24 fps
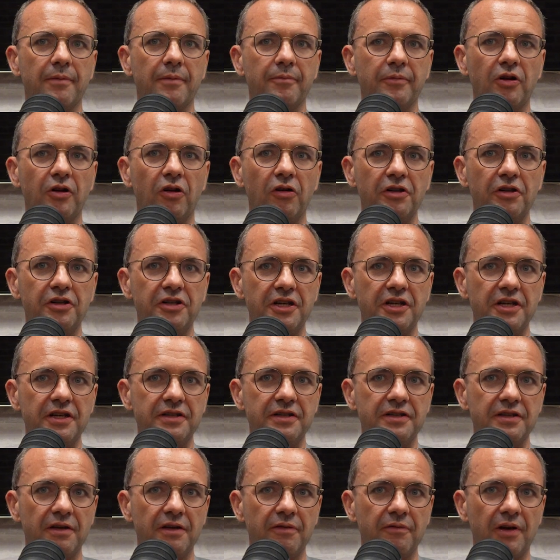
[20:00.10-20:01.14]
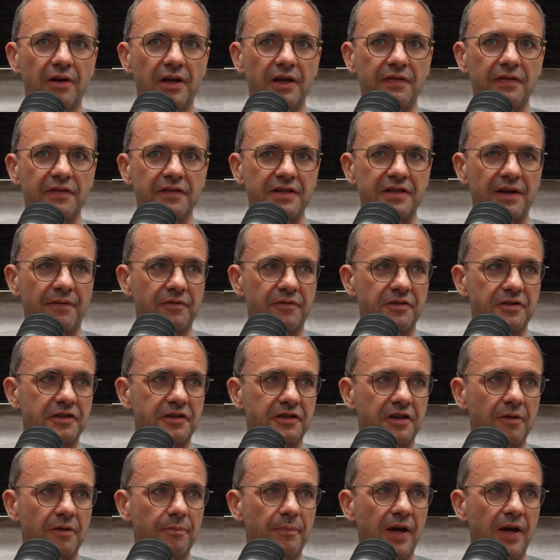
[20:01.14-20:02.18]
colleges in the San
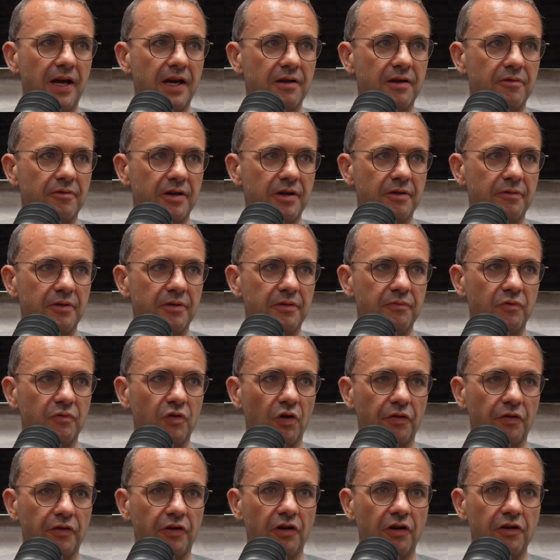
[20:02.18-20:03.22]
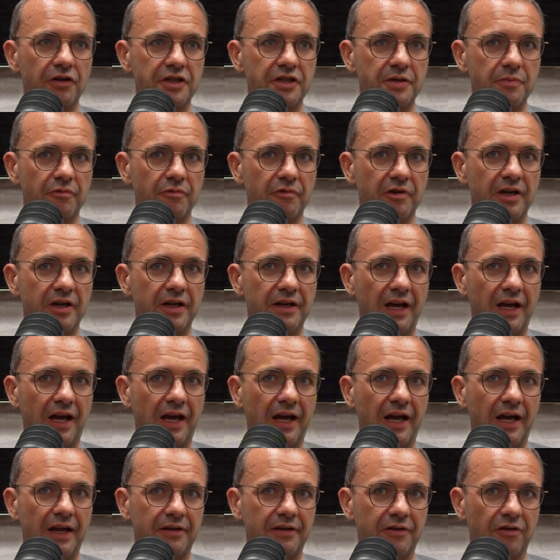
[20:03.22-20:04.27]
Francisco Bay Area. We've got the College of Marin
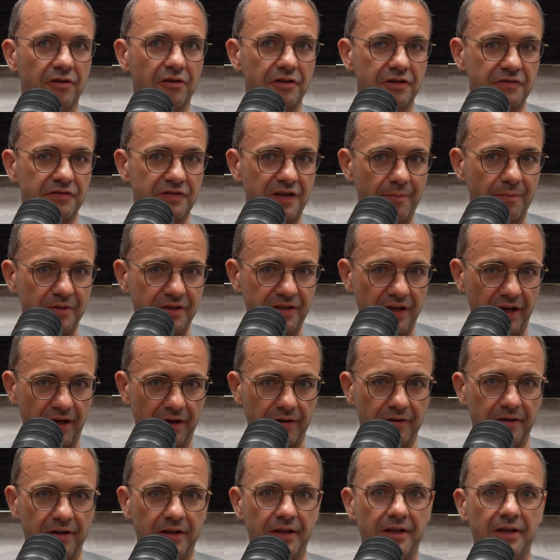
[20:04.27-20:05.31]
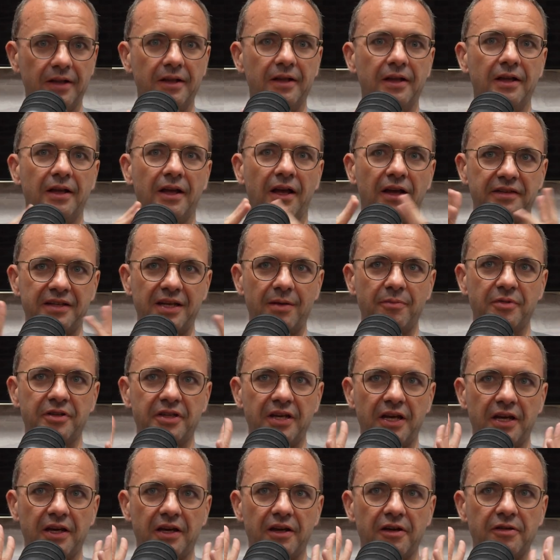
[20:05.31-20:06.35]
and College of San Mateo. San
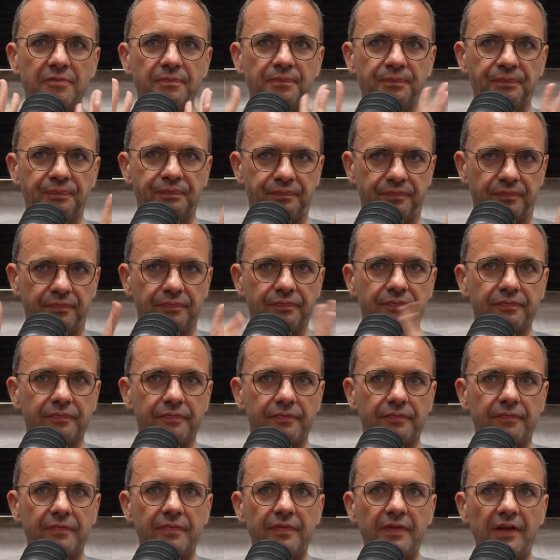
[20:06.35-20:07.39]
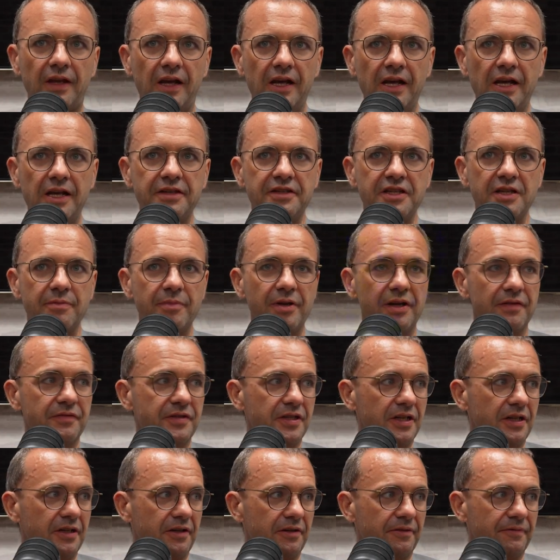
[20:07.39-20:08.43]
Mateo is in the middle of
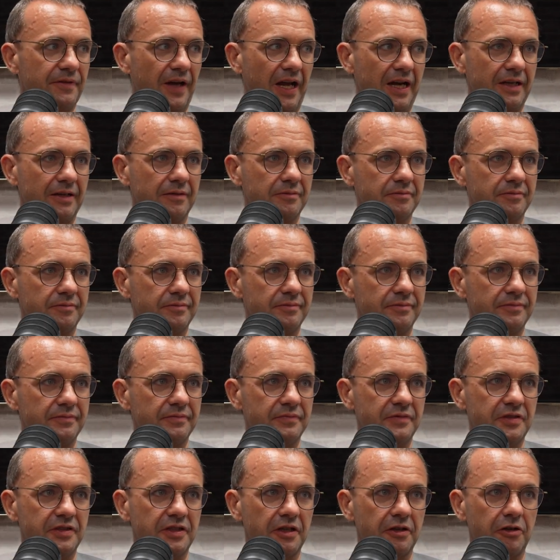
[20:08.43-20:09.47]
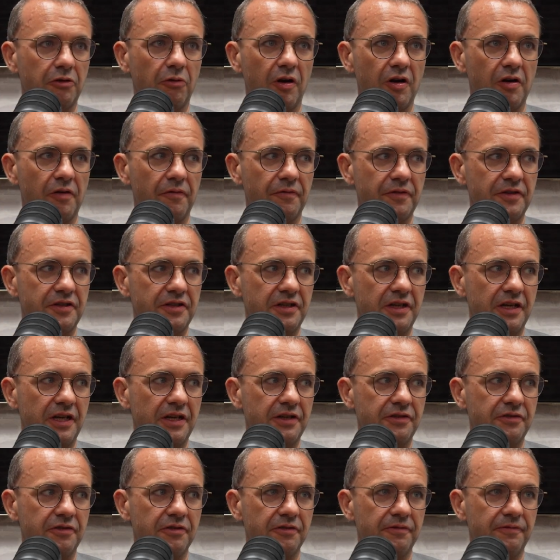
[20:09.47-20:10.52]
Silicon Valley. So quite obviously
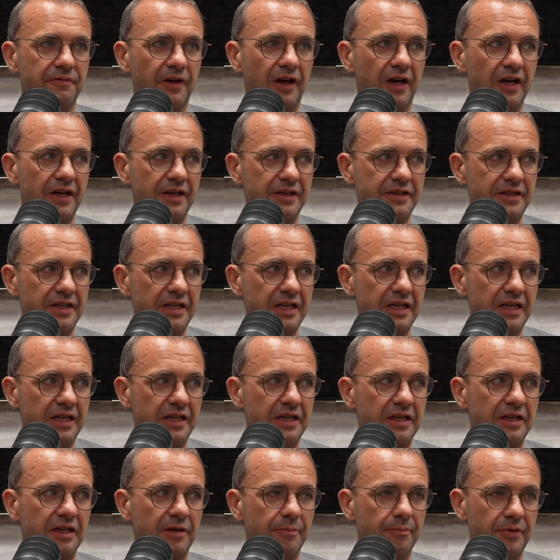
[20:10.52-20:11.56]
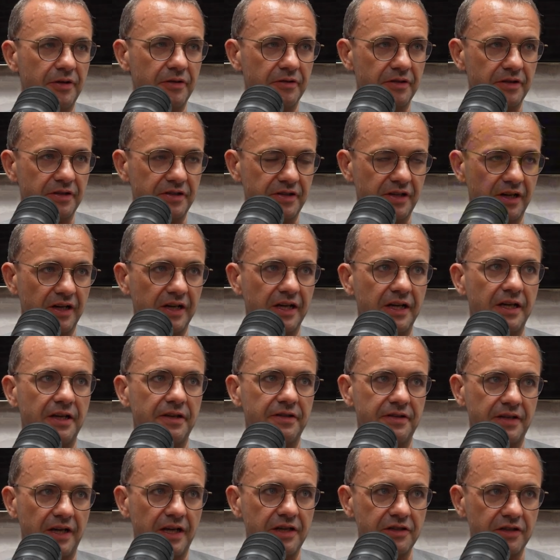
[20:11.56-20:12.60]
it's good for IT, computer
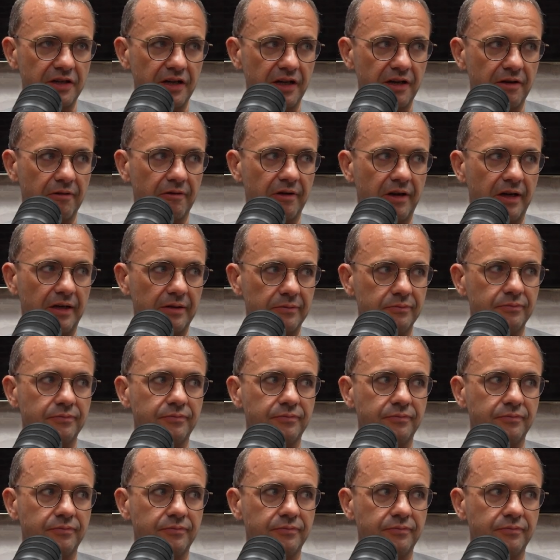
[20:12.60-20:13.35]
science, engineering,